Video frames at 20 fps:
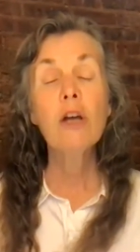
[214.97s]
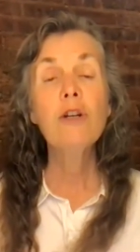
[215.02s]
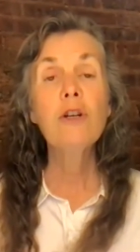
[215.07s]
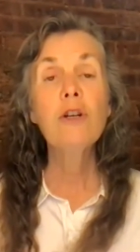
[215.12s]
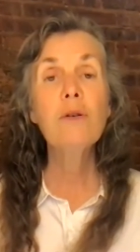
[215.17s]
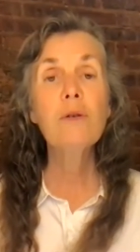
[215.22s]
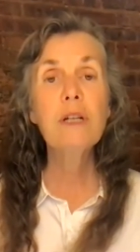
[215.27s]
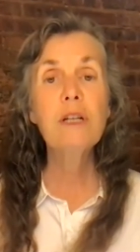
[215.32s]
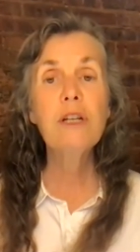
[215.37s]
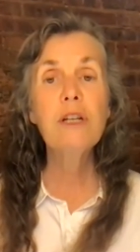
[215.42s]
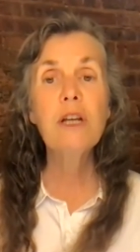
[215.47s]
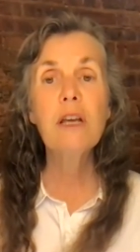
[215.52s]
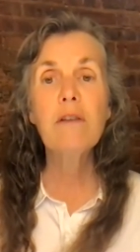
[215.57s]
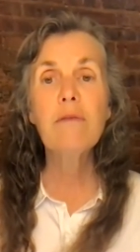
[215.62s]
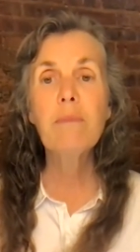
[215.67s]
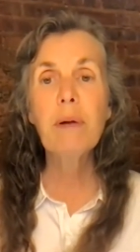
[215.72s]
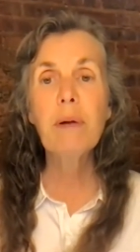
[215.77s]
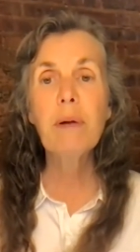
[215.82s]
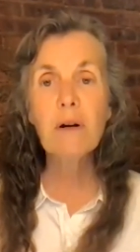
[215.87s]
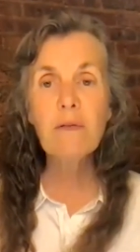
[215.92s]
To
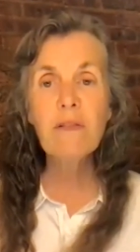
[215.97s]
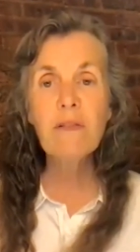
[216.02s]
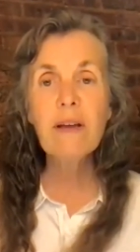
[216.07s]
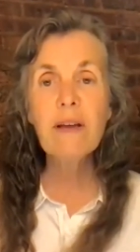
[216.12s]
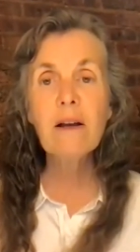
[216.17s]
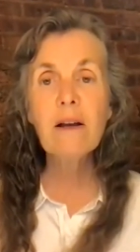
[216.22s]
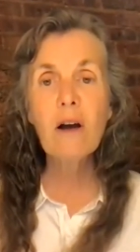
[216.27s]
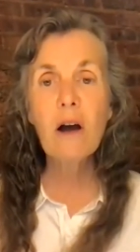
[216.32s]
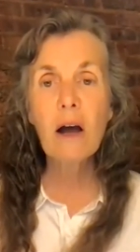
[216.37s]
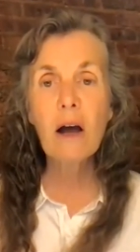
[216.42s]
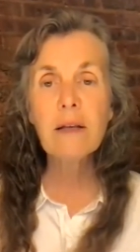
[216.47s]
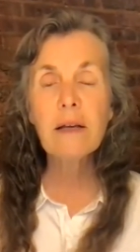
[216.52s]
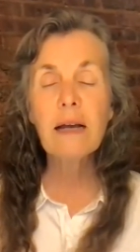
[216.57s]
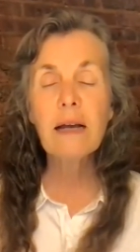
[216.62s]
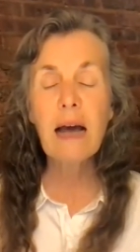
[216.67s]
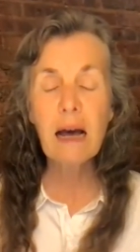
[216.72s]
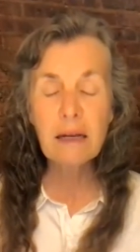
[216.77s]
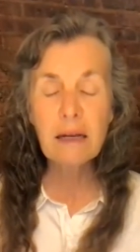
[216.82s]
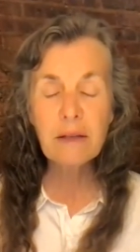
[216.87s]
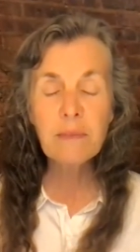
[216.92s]
achieve perfect co
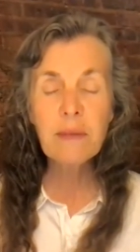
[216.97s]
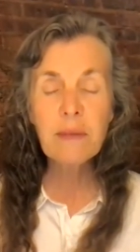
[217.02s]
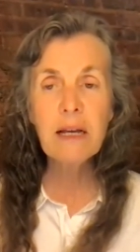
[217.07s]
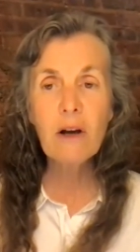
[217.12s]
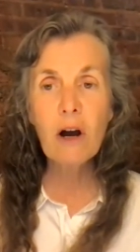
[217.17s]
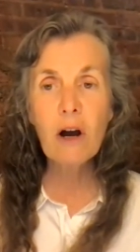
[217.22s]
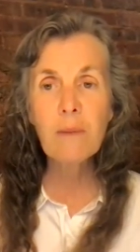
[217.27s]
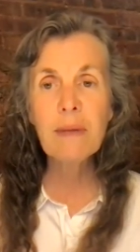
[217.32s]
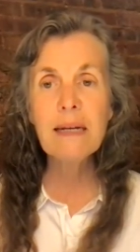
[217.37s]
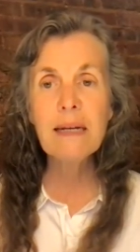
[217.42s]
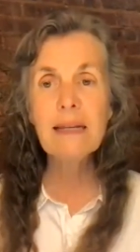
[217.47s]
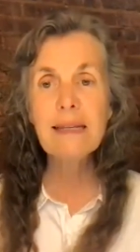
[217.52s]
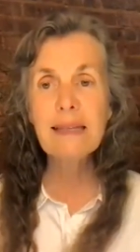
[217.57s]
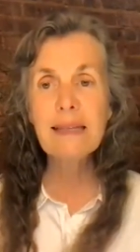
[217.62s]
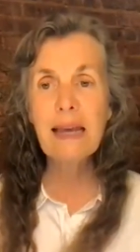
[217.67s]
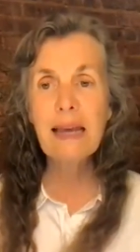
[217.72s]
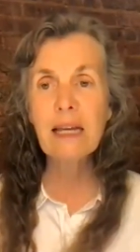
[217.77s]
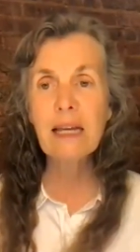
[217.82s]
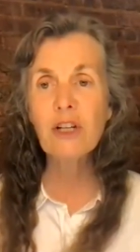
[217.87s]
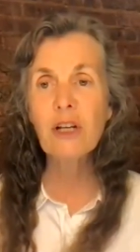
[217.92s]
cosmic
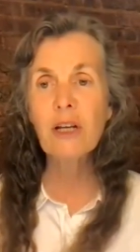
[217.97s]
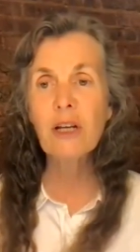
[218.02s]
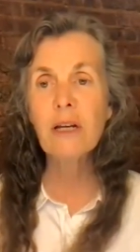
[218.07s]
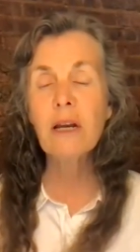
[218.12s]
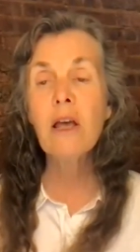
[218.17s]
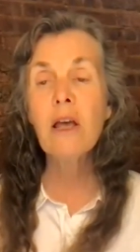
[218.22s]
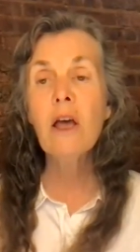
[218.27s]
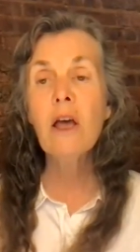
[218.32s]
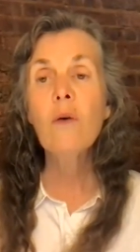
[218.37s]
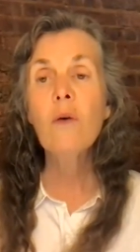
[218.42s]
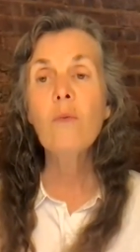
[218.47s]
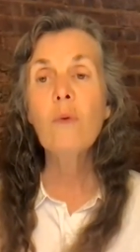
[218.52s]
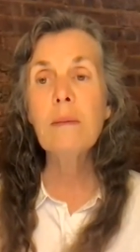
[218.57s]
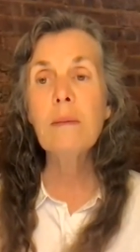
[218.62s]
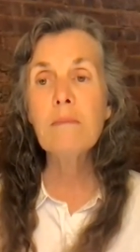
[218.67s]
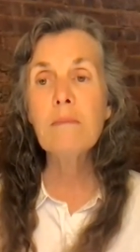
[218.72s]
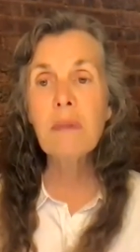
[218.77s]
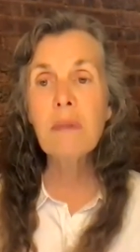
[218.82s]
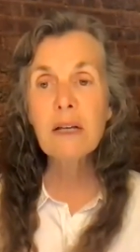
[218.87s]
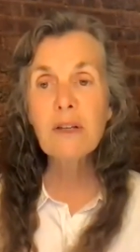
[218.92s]
harmonization, we
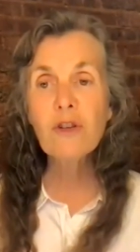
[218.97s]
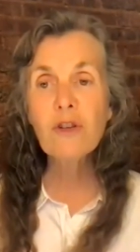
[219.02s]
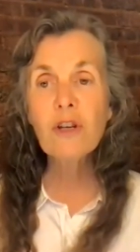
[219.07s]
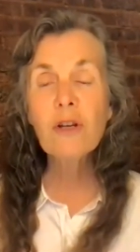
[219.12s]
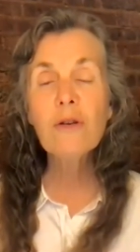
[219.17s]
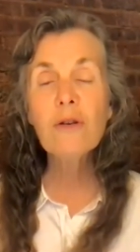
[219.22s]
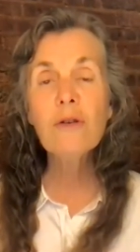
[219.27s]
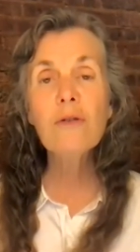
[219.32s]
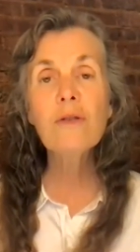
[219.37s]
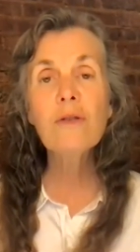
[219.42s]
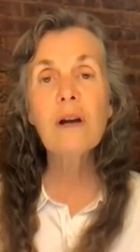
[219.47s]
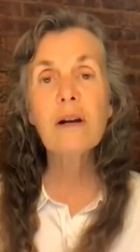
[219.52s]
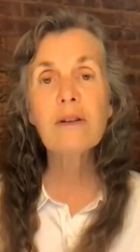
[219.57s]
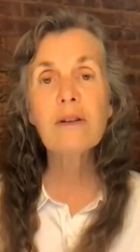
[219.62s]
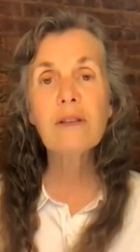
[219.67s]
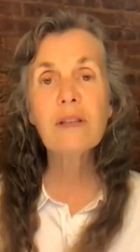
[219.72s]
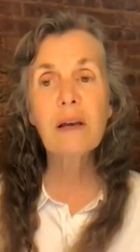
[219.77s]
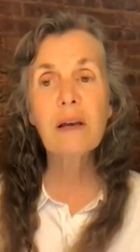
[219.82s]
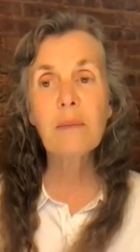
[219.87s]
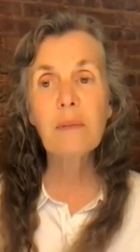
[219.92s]
must use our
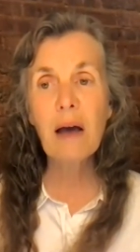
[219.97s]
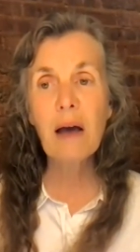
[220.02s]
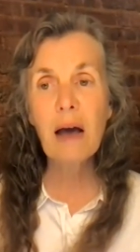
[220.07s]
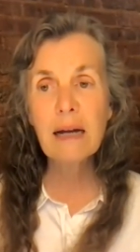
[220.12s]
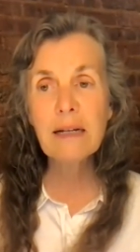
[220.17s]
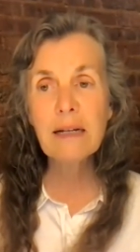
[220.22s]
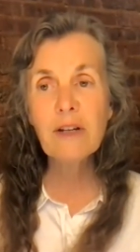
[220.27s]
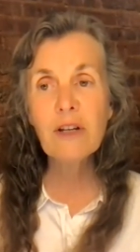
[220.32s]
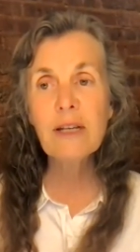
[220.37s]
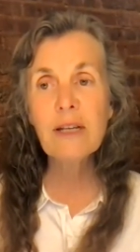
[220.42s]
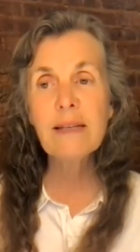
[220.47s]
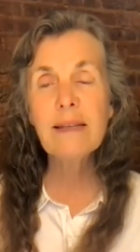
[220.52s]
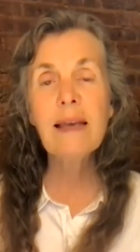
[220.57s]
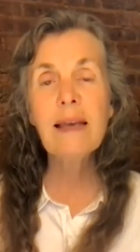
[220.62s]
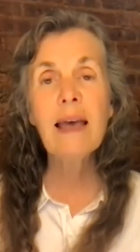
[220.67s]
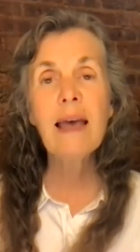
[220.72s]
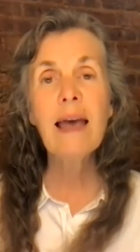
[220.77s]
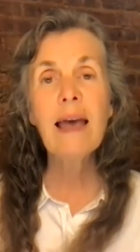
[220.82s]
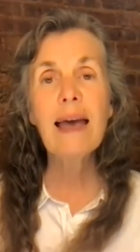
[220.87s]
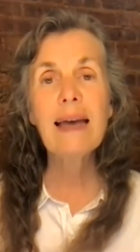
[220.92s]
subconscious
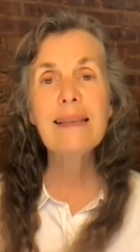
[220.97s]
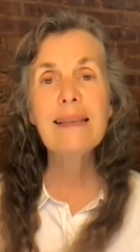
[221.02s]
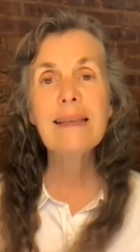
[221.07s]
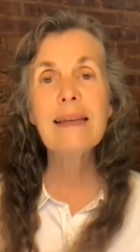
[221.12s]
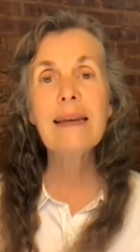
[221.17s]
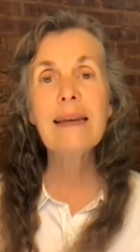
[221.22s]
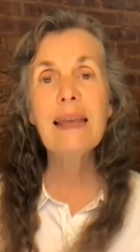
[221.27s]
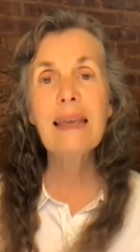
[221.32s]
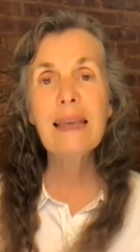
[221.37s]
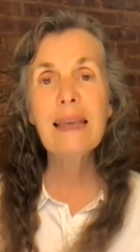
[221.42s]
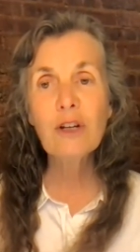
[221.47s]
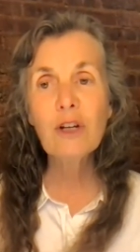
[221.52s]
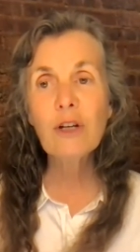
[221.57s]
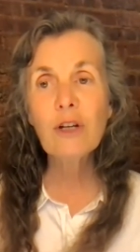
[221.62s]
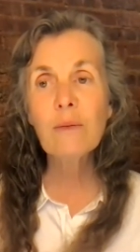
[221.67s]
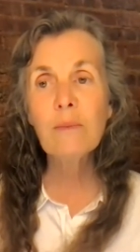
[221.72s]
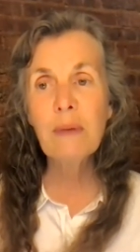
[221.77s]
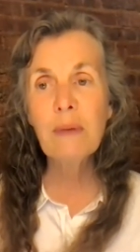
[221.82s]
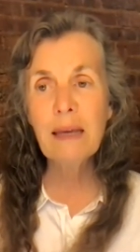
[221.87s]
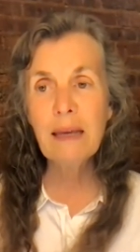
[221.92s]
as an
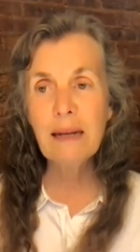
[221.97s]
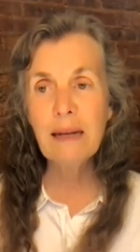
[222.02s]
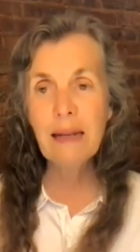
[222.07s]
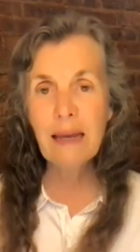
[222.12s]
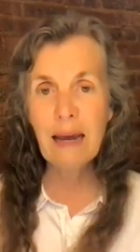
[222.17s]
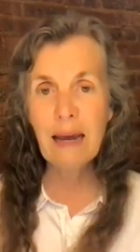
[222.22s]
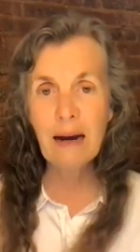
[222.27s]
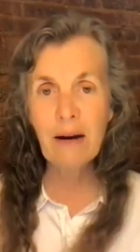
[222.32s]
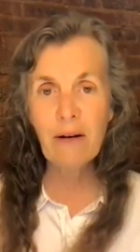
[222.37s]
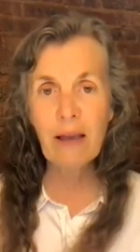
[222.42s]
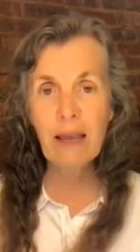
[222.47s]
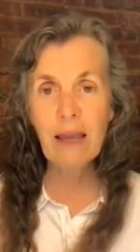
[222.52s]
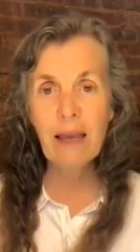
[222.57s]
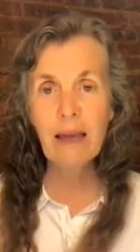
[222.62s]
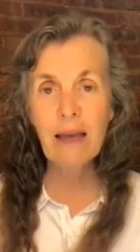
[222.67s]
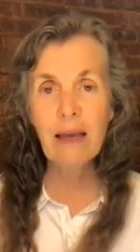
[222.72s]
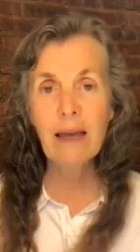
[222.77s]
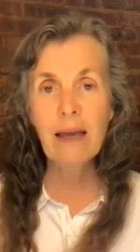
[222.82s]
intermediary,